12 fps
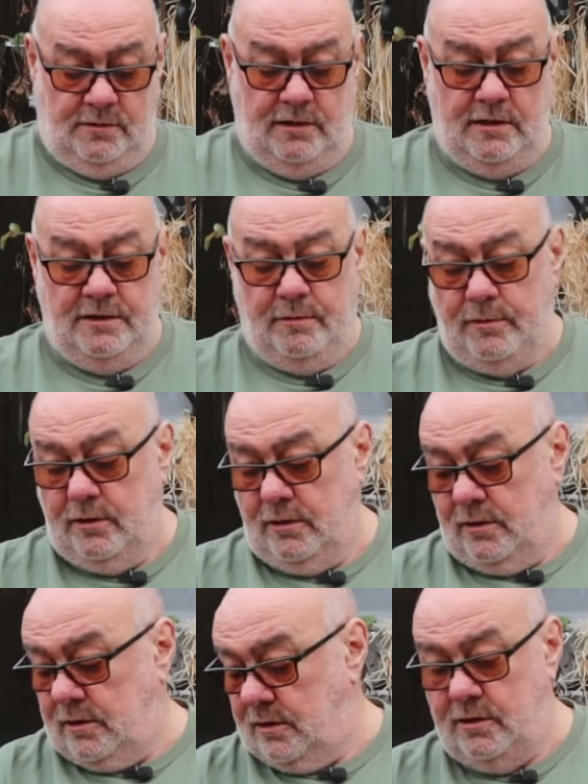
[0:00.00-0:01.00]
There we
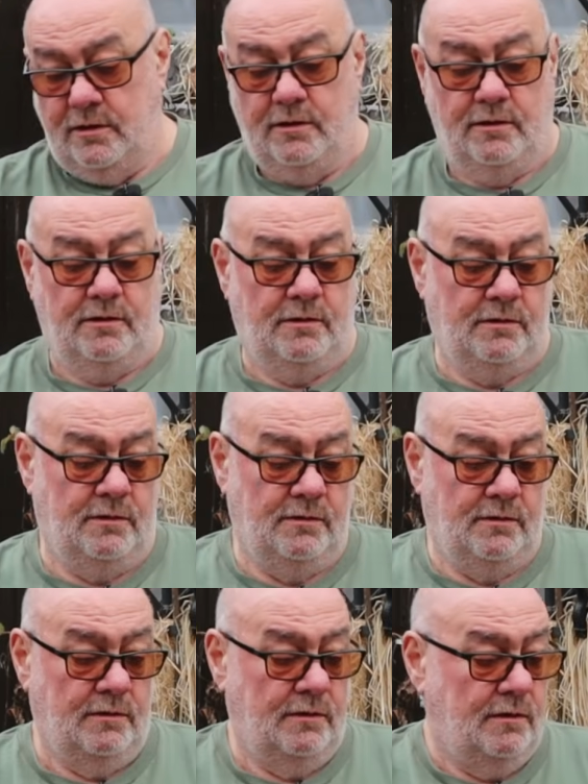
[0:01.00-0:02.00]
are.
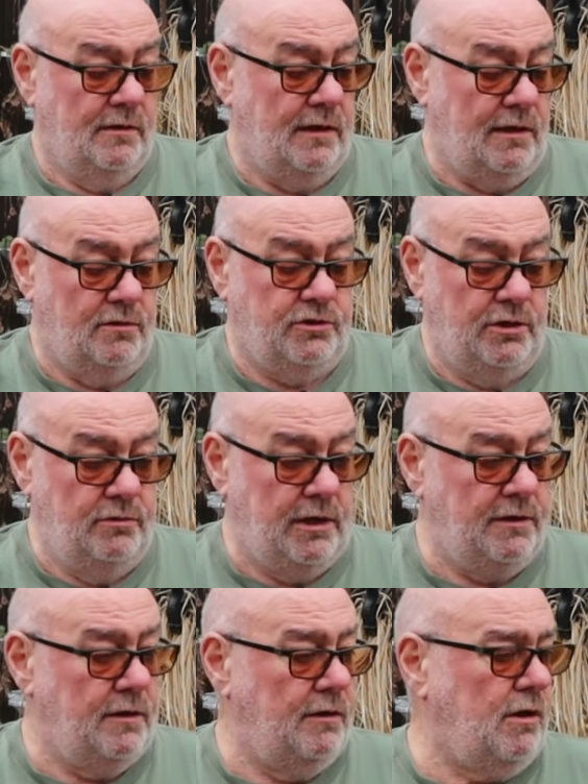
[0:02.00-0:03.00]
That'll do
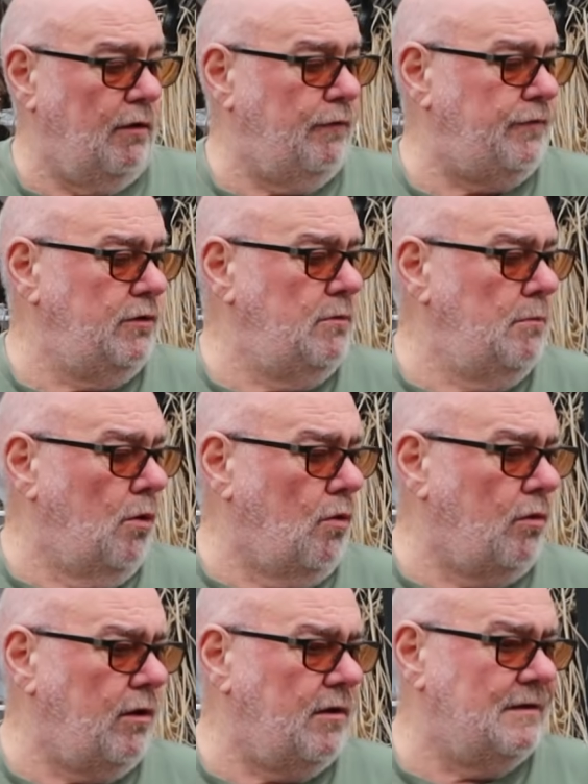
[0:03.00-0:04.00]
then. I got a few
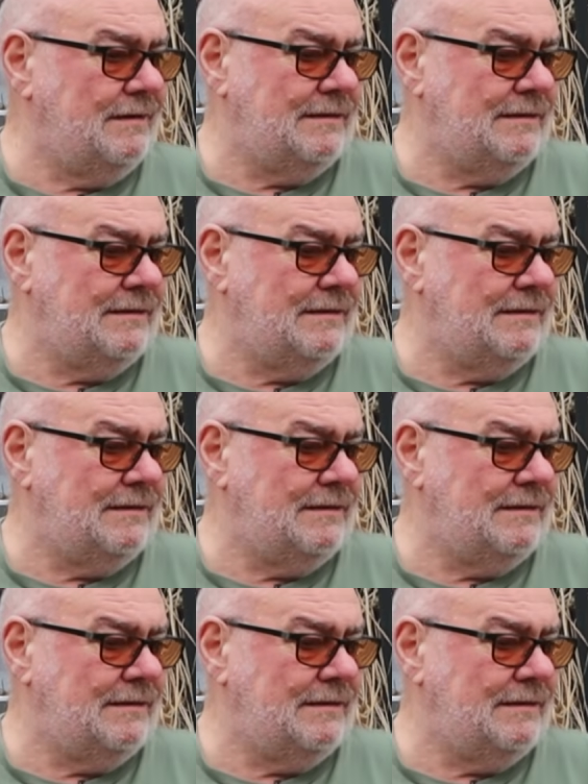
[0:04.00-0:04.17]
more,